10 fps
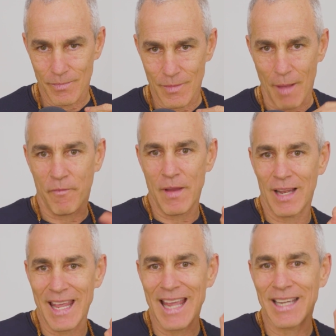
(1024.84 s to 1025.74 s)
I'm
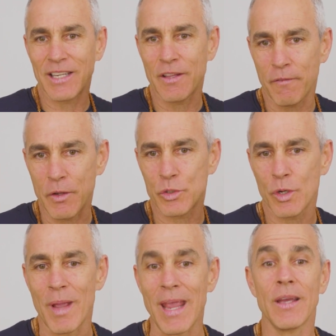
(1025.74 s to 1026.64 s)
feeling into the
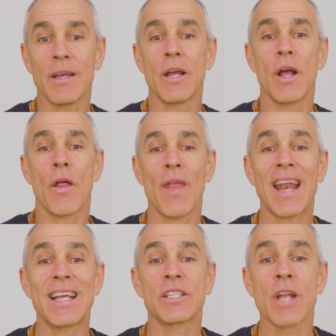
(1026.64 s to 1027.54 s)
future me
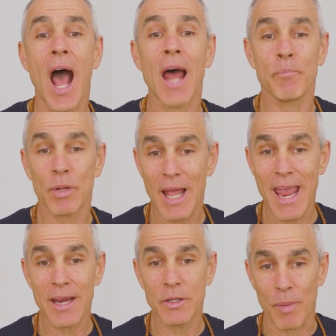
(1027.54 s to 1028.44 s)
that is not
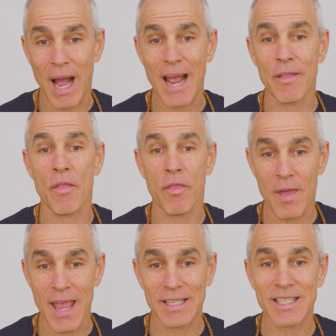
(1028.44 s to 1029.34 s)
plagued by the
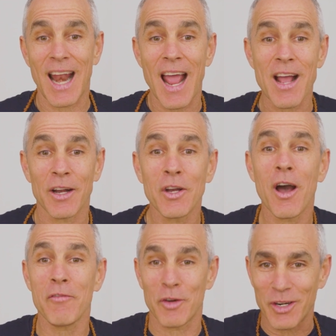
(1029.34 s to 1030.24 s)
things that I
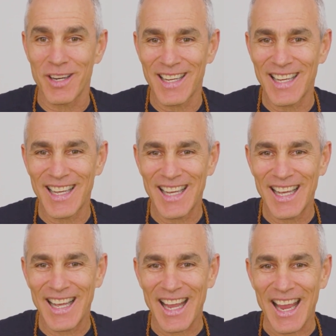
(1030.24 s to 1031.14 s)
uncovered
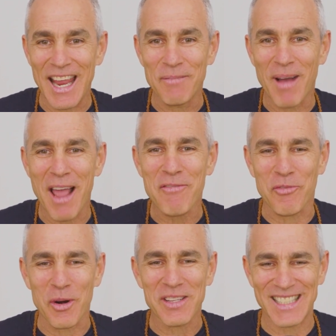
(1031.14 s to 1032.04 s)
in my
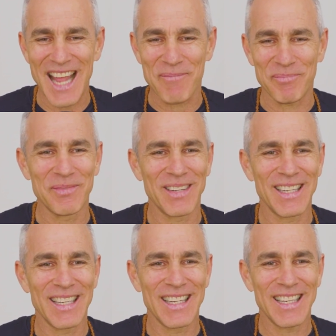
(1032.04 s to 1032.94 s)
fourth step.
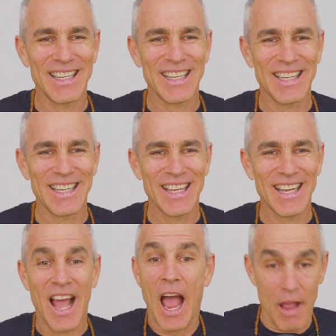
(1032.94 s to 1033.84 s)

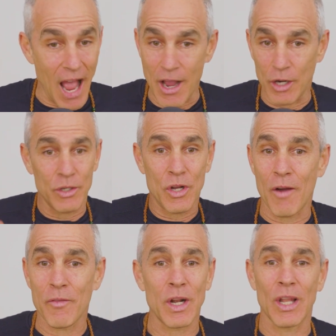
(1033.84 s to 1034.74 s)
I
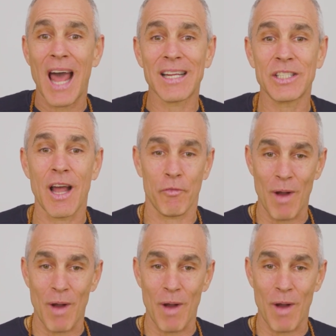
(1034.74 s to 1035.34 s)
uncovered a lot of stuff.